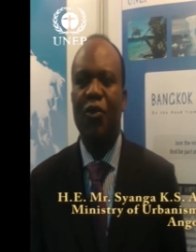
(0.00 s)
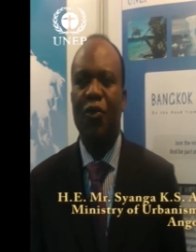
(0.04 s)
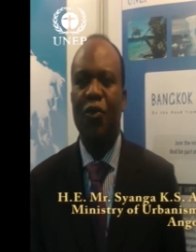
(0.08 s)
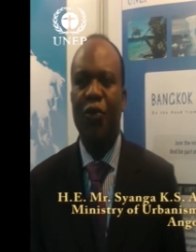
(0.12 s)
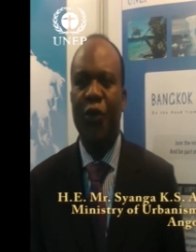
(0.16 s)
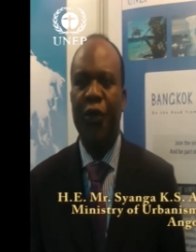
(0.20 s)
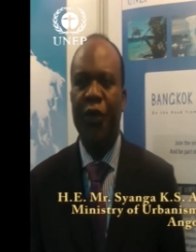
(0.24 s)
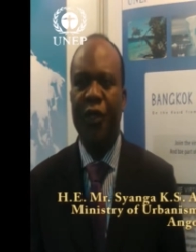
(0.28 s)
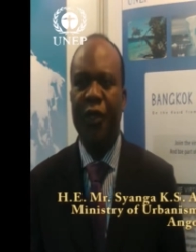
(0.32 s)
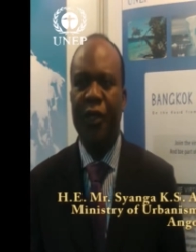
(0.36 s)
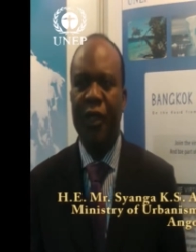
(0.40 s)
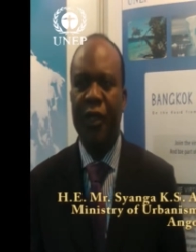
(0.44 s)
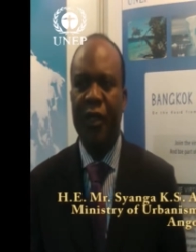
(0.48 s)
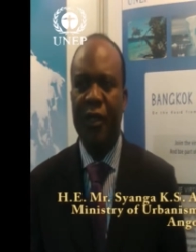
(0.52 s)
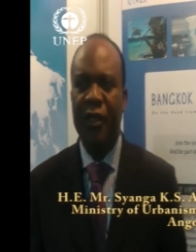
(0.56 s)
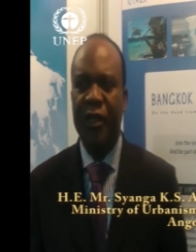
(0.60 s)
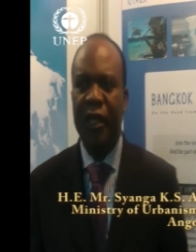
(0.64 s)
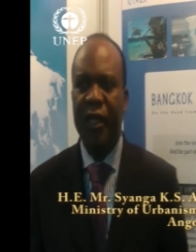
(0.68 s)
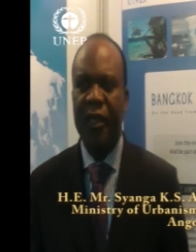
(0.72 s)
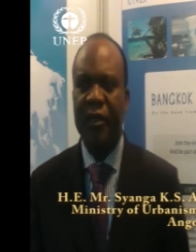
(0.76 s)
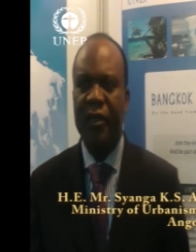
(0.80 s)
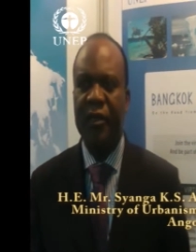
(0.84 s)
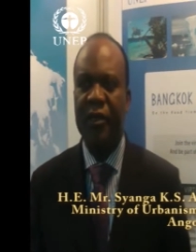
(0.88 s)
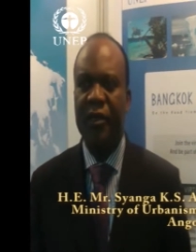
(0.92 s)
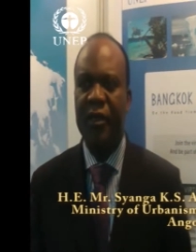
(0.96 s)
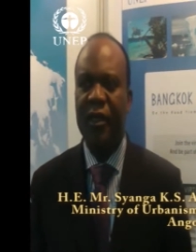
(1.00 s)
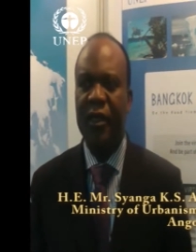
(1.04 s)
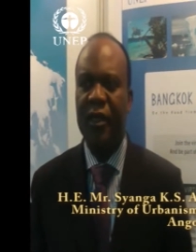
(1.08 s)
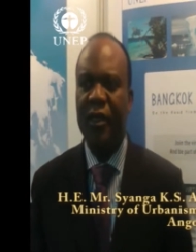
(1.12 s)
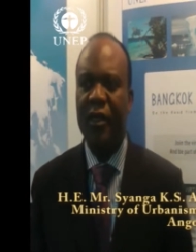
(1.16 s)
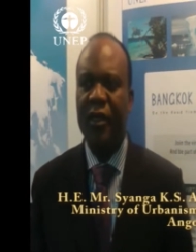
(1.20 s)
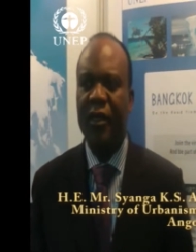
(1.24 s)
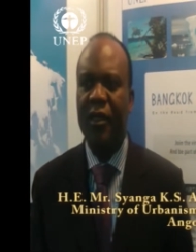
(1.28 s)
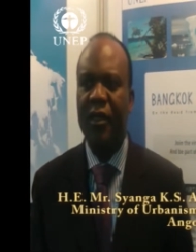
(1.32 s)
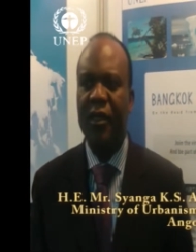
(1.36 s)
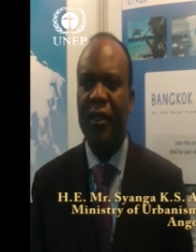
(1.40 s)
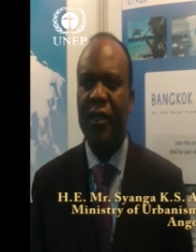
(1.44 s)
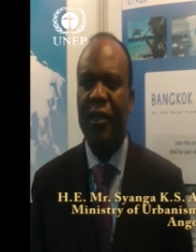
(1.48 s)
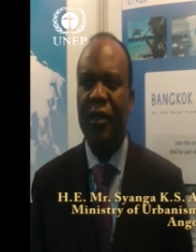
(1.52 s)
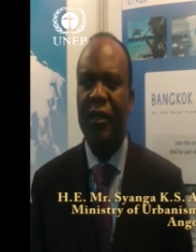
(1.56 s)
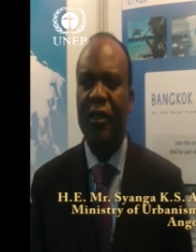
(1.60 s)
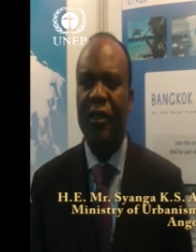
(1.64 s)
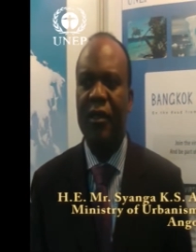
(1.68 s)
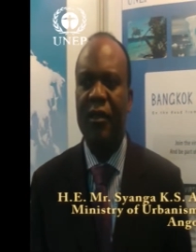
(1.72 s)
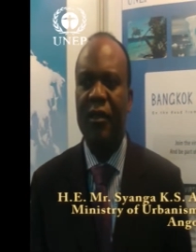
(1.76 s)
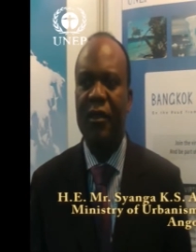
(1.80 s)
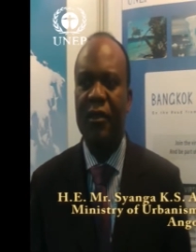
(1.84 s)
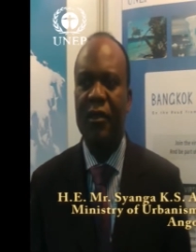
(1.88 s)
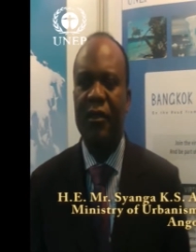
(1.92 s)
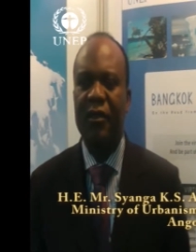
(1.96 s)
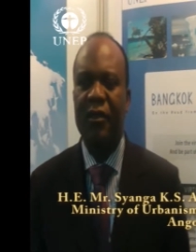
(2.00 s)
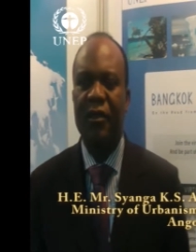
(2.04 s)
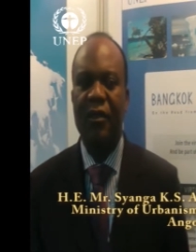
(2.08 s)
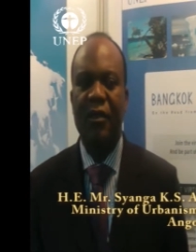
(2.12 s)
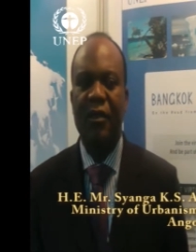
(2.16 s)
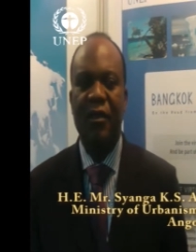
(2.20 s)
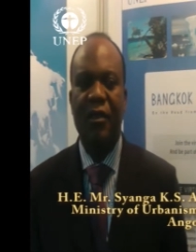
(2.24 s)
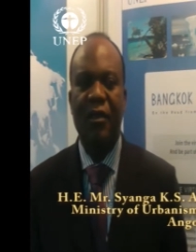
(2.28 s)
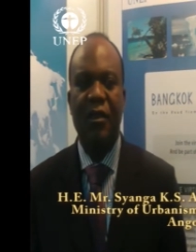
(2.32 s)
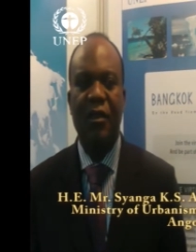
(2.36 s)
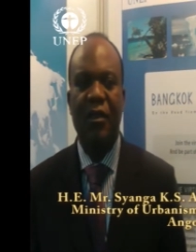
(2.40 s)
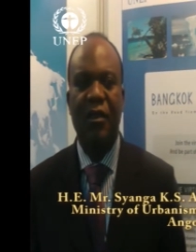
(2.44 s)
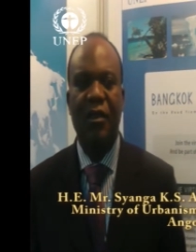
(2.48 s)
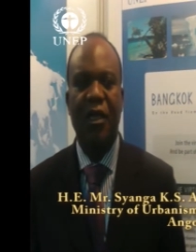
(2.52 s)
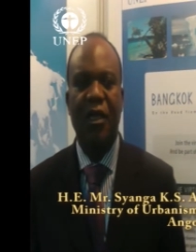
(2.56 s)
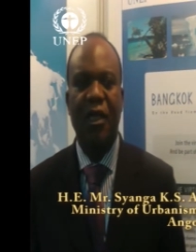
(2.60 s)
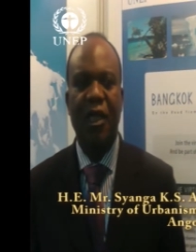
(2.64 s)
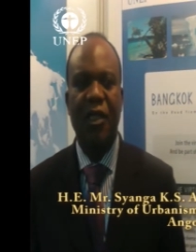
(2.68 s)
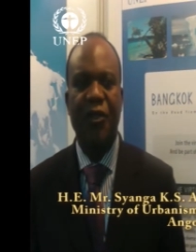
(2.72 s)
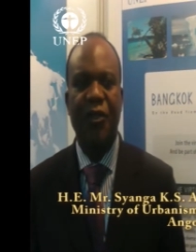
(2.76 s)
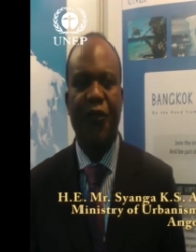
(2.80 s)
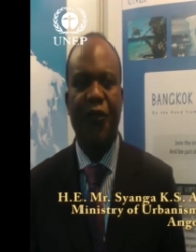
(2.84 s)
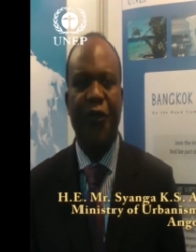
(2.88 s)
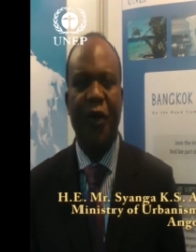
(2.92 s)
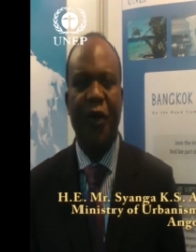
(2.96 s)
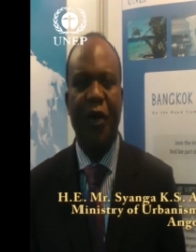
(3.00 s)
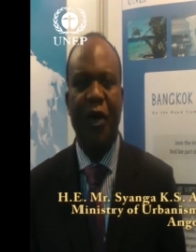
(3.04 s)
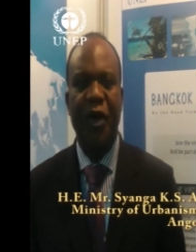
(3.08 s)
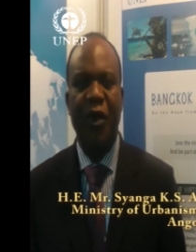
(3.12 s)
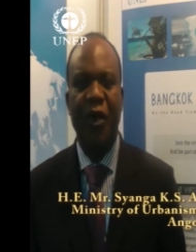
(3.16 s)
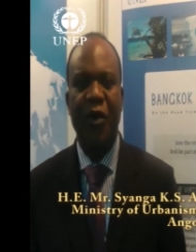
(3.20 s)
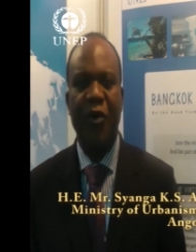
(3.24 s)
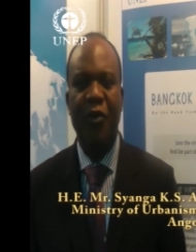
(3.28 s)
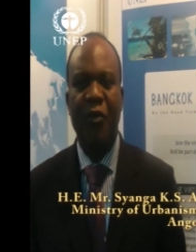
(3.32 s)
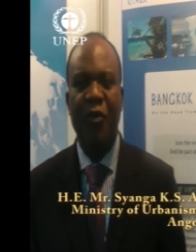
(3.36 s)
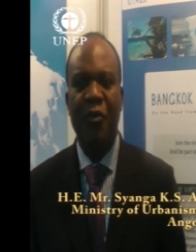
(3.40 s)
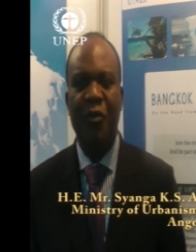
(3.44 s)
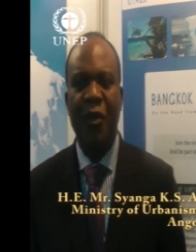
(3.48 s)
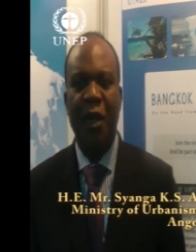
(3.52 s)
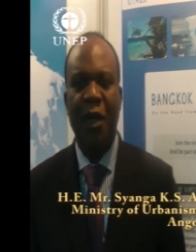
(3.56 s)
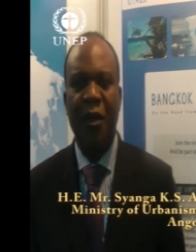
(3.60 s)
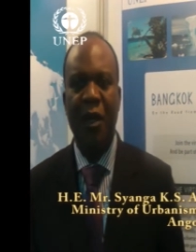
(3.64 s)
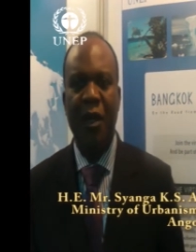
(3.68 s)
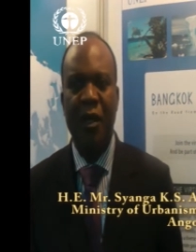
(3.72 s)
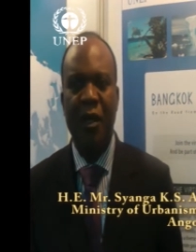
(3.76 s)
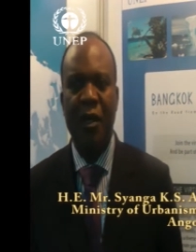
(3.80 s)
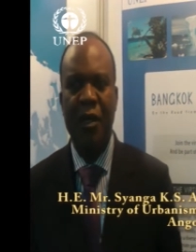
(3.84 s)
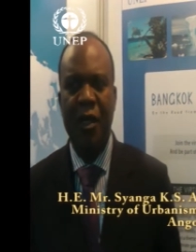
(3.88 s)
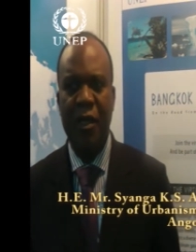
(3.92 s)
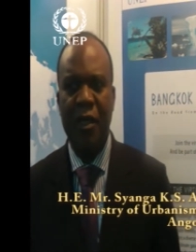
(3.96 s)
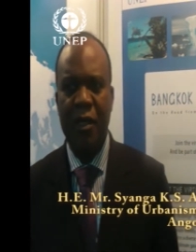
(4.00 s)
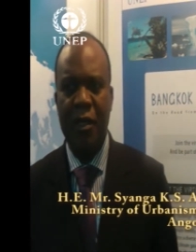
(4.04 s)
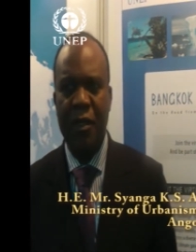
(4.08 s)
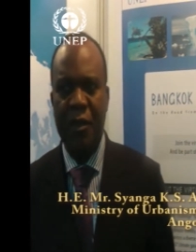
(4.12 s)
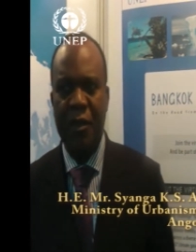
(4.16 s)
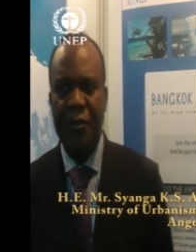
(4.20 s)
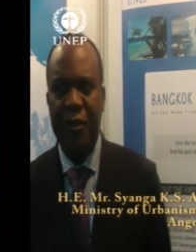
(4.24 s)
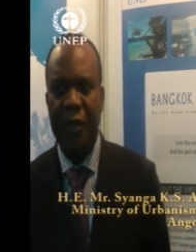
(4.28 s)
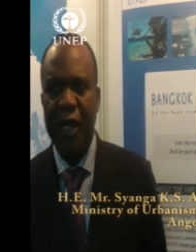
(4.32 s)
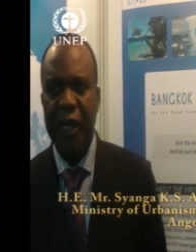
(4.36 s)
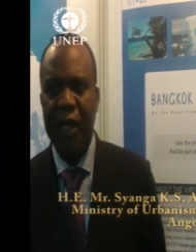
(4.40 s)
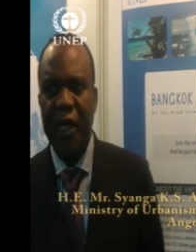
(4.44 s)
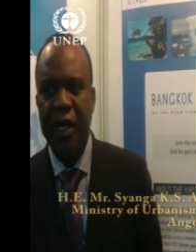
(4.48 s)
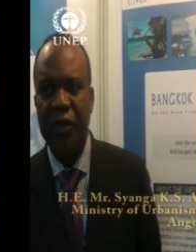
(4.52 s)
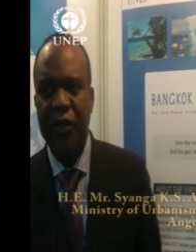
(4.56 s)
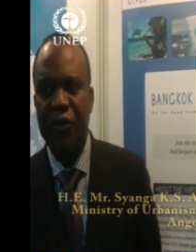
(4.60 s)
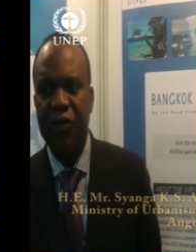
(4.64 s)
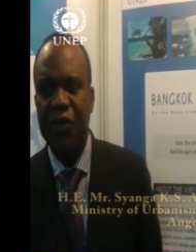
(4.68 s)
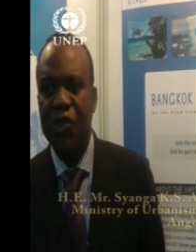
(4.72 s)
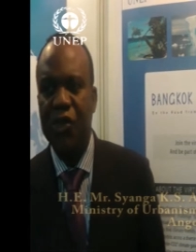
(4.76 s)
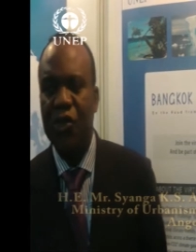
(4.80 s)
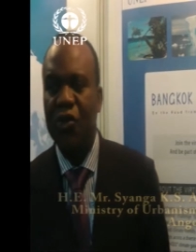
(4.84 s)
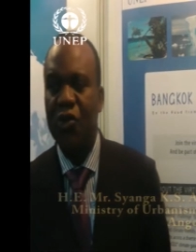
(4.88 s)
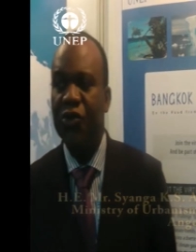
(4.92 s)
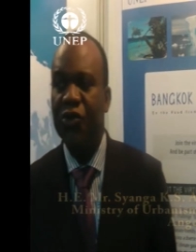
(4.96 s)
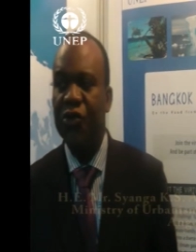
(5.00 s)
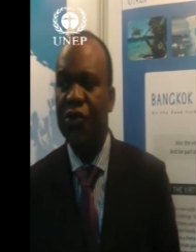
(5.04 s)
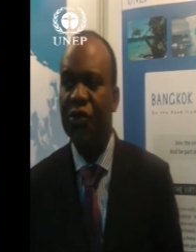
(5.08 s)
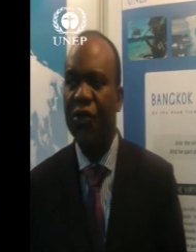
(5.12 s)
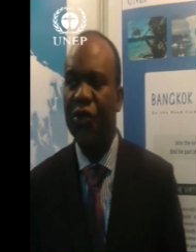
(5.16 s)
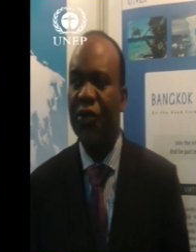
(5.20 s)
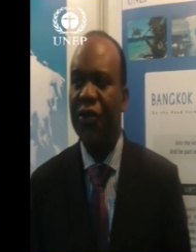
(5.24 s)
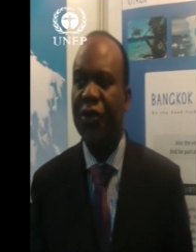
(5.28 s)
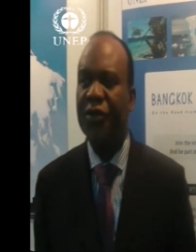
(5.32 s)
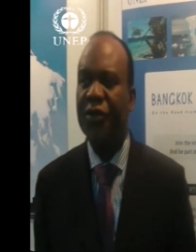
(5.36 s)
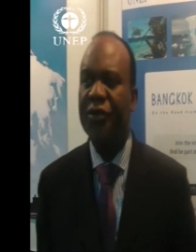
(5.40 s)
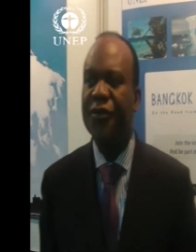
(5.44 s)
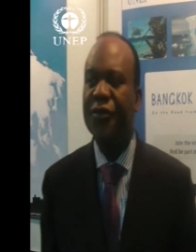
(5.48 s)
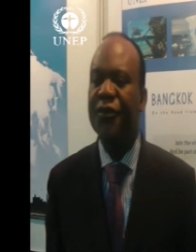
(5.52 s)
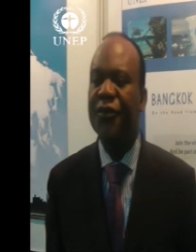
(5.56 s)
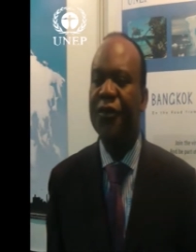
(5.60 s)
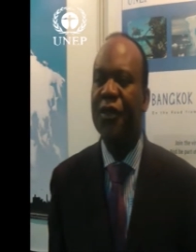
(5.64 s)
We think that, uh, as far as uh, uh, uh, my country is concerned,